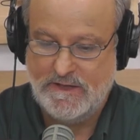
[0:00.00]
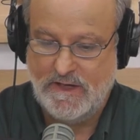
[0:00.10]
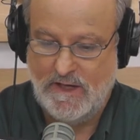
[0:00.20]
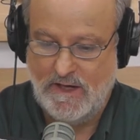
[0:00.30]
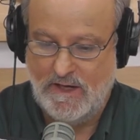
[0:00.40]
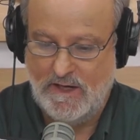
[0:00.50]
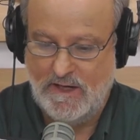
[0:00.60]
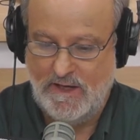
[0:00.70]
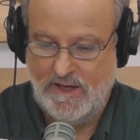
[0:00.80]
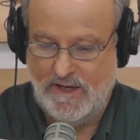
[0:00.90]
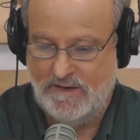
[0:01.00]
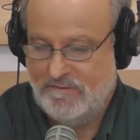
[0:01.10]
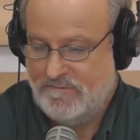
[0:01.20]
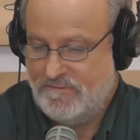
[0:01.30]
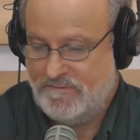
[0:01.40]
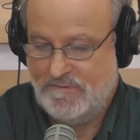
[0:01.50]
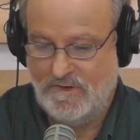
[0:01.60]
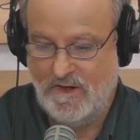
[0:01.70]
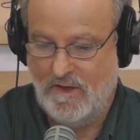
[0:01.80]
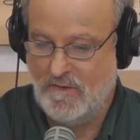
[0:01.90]
uh, and
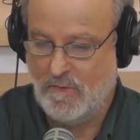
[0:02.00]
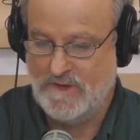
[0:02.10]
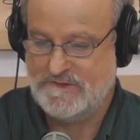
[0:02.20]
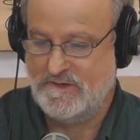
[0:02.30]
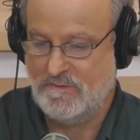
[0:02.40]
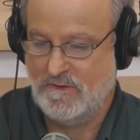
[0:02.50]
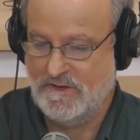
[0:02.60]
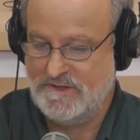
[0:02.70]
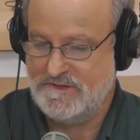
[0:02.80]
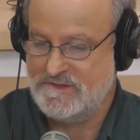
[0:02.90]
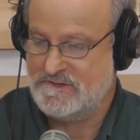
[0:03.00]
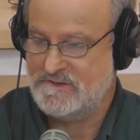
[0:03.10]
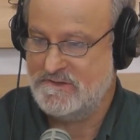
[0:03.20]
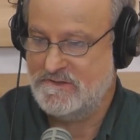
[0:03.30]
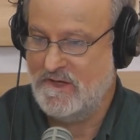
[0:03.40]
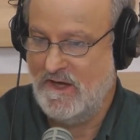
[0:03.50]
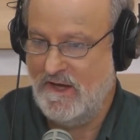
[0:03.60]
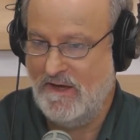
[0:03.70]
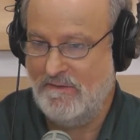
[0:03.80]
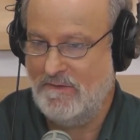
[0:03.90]
you know there wasn't a religious
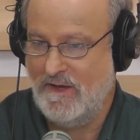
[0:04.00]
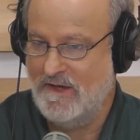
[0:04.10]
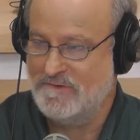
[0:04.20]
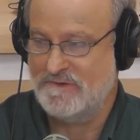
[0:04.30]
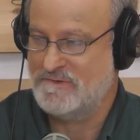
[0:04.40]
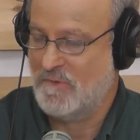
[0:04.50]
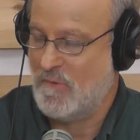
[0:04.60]
uh, entrance